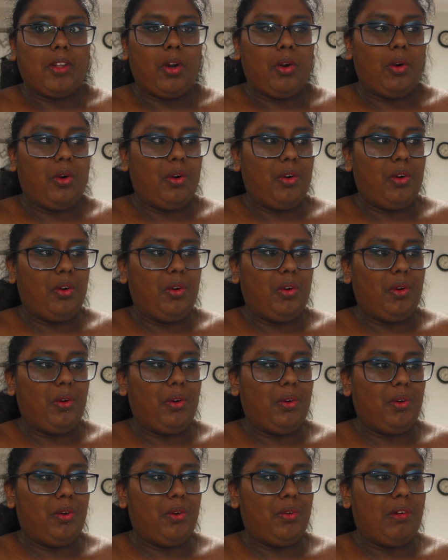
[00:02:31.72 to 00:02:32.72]

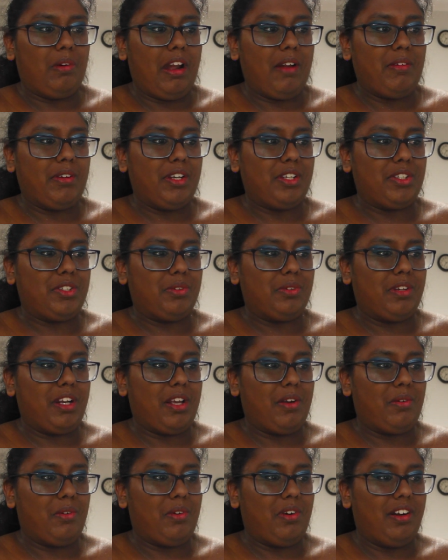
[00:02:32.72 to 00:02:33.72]
Oh, why would I do what
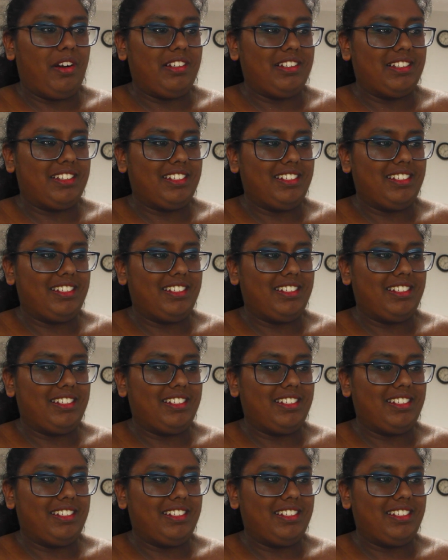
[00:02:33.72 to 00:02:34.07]
I want?